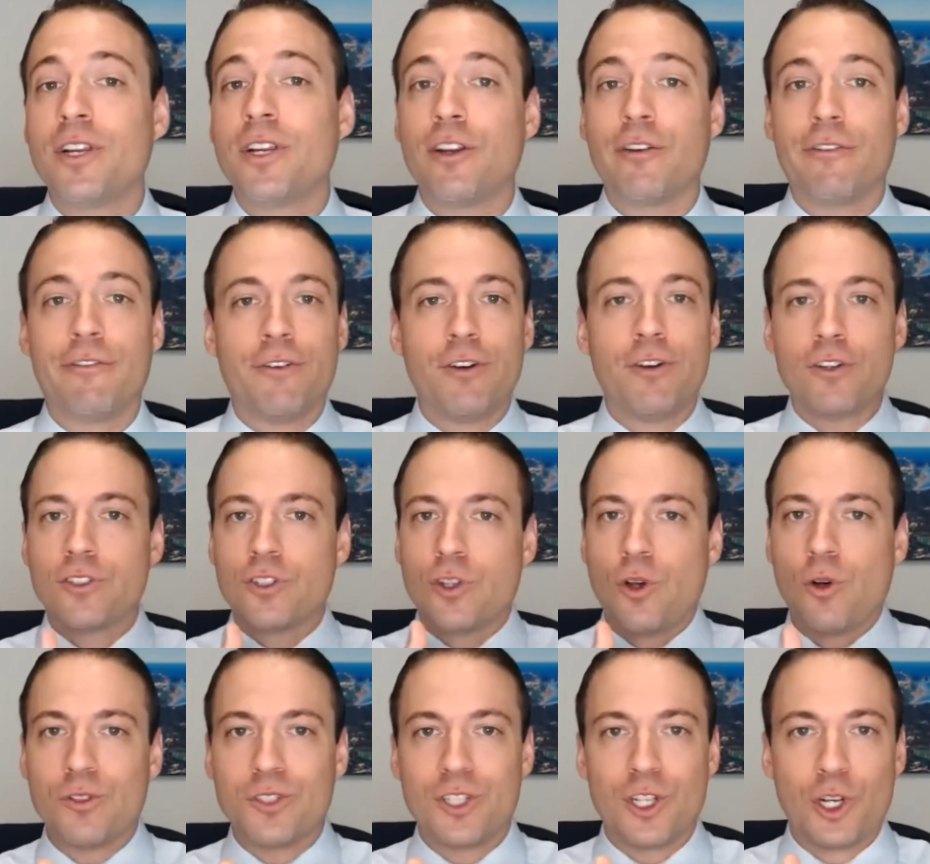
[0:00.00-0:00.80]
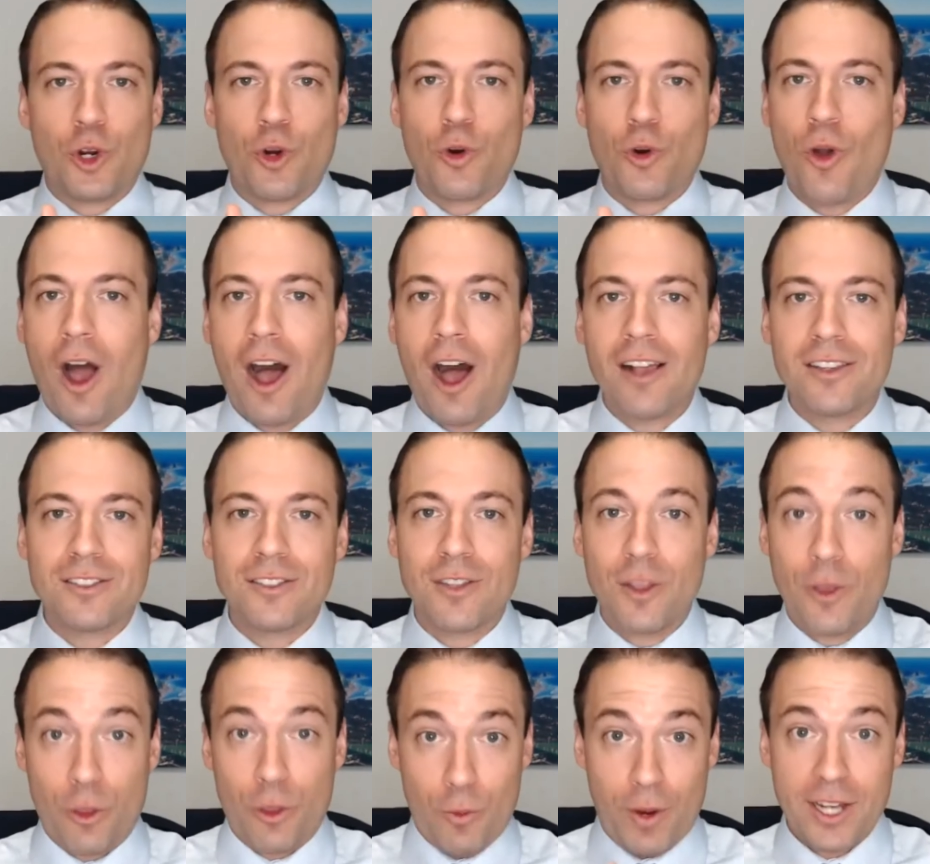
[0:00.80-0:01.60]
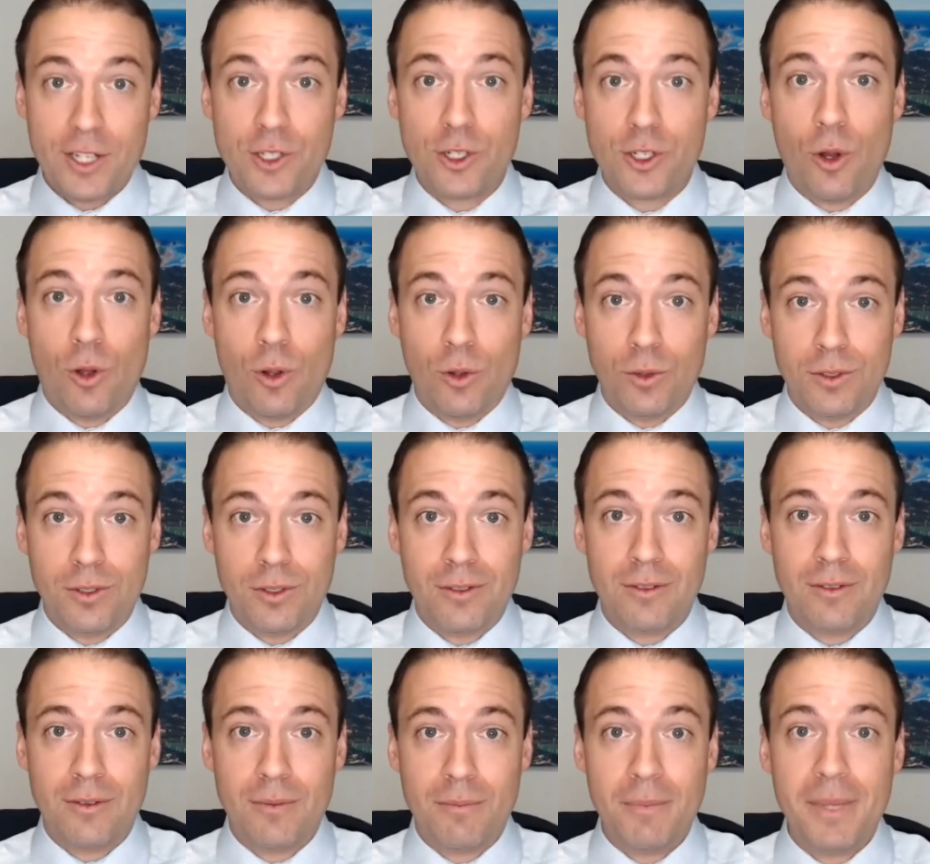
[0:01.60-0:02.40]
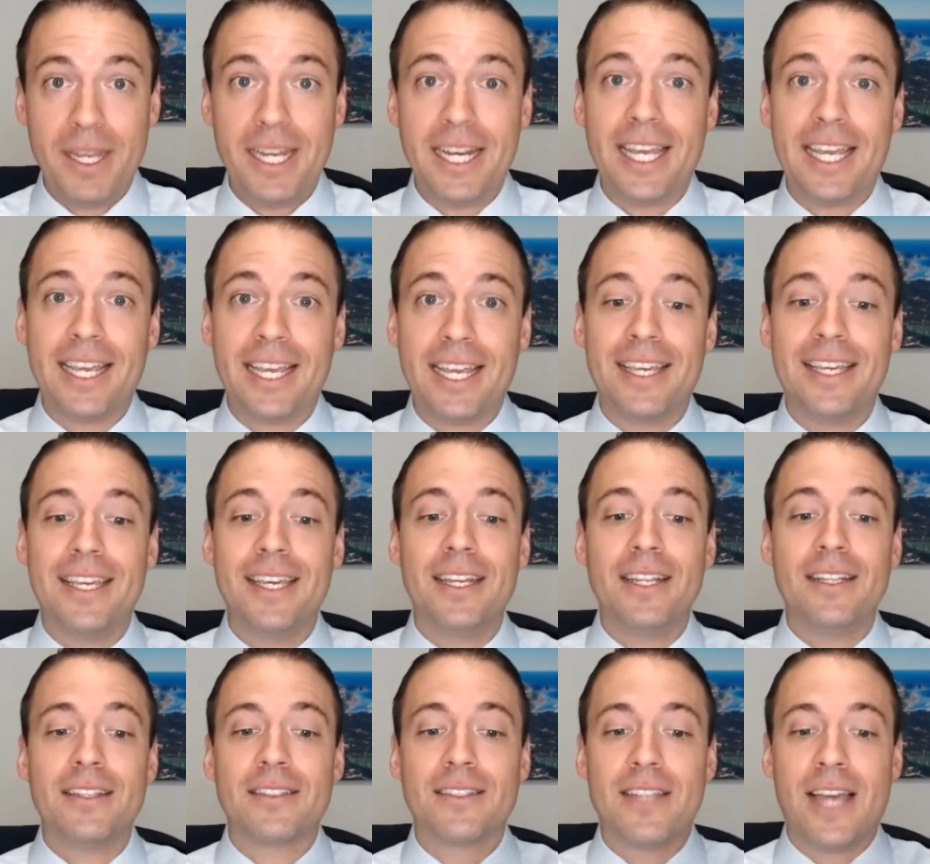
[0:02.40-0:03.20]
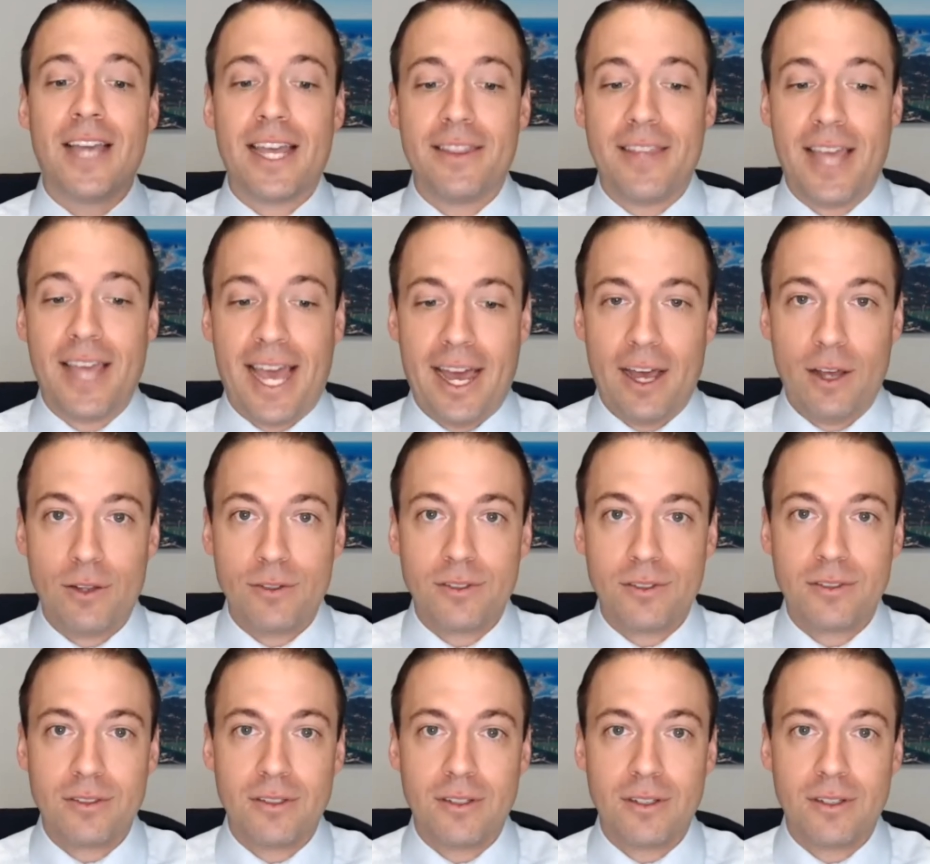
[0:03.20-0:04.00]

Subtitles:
your first goal is to cross the threshold, meaning get inside the house.